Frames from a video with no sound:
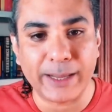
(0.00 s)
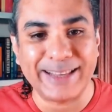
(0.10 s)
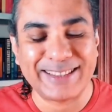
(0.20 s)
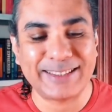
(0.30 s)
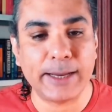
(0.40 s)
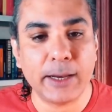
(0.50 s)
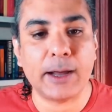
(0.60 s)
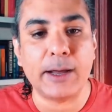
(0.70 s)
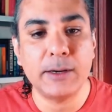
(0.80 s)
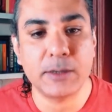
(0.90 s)
is still
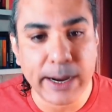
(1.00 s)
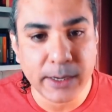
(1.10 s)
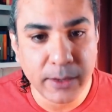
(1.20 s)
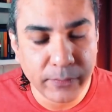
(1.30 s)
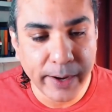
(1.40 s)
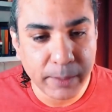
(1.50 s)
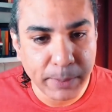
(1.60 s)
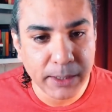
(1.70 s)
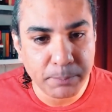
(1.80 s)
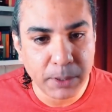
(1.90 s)
unratified
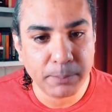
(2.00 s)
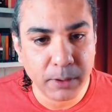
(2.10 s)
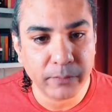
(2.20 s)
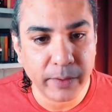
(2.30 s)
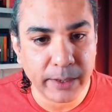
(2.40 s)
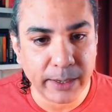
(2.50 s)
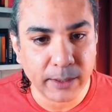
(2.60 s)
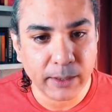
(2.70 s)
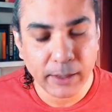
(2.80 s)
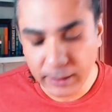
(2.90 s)
by the people of India,
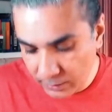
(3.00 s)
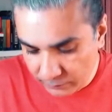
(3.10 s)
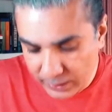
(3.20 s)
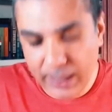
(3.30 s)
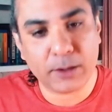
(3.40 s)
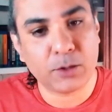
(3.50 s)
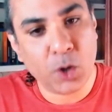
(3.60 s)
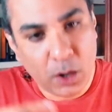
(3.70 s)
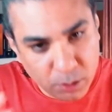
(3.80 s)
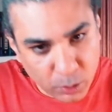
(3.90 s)
and we are
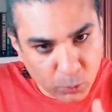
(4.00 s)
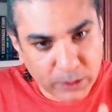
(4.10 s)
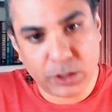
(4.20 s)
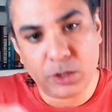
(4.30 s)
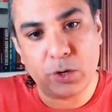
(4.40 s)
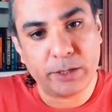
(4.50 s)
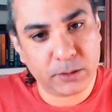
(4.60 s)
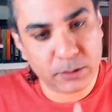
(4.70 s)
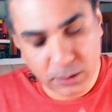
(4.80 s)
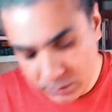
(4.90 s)
taught over
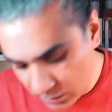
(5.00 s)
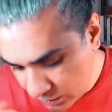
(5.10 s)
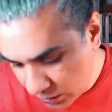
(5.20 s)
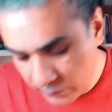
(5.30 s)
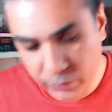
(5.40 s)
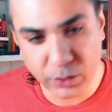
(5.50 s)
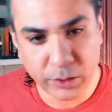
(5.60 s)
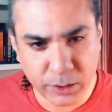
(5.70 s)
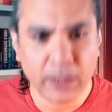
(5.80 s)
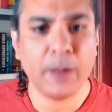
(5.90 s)
generations, generation after
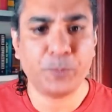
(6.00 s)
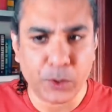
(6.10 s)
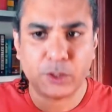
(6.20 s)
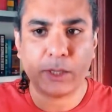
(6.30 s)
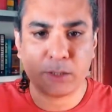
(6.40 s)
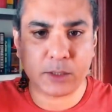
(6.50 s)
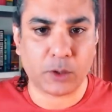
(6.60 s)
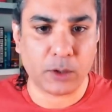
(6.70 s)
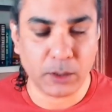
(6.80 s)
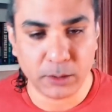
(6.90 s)
generation, that this is
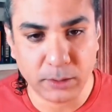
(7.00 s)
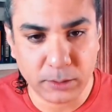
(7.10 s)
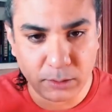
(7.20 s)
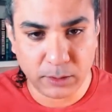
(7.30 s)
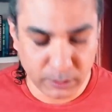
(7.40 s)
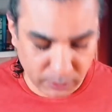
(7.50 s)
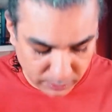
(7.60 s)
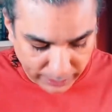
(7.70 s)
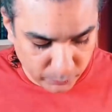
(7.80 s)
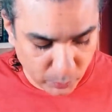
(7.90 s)
all the
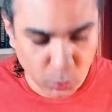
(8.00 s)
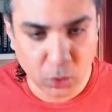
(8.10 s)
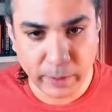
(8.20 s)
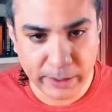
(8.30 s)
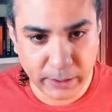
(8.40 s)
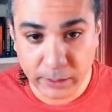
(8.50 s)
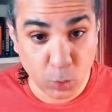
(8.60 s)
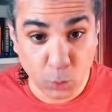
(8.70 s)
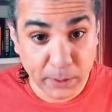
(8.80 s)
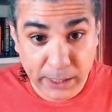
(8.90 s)
right way to go about it, and
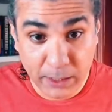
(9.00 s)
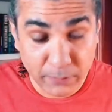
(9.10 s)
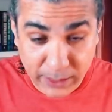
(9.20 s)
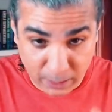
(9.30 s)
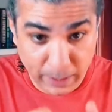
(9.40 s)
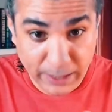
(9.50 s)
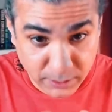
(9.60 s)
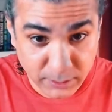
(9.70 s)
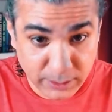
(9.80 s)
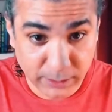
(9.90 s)
nobody even
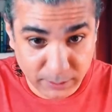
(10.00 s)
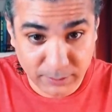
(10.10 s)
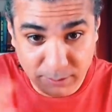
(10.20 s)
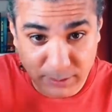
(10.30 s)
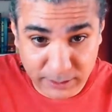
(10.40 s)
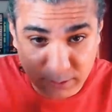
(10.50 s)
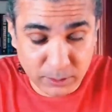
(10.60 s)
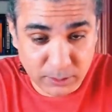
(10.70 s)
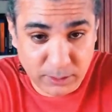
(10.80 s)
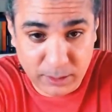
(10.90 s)
imagines that this is
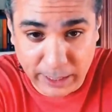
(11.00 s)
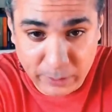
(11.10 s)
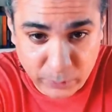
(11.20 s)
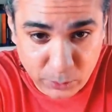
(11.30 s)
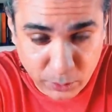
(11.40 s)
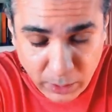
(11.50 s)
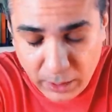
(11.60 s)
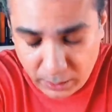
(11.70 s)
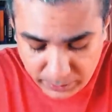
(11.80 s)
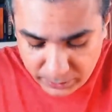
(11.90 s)
not the right way to do.
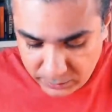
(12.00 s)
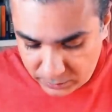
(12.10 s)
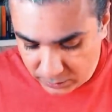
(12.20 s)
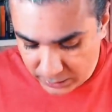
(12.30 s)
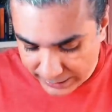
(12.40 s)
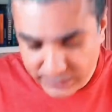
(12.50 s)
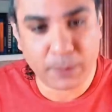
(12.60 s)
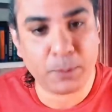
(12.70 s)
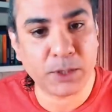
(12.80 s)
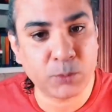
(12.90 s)
I mean, the
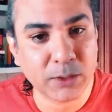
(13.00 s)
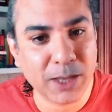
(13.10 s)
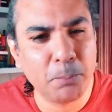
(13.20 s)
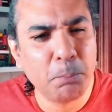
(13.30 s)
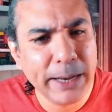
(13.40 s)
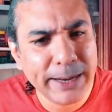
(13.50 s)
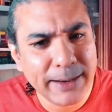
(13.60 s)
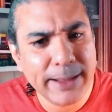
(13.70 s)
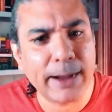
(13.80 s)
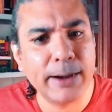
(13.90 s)
entire process was
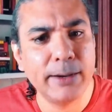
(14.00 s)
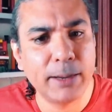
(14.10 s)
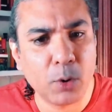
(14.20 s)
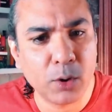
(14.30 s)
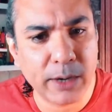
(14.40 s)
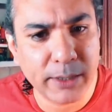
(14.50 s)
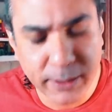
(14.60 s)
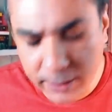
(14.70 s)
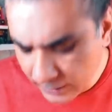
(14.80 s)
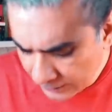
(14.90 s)
completely undemocratic.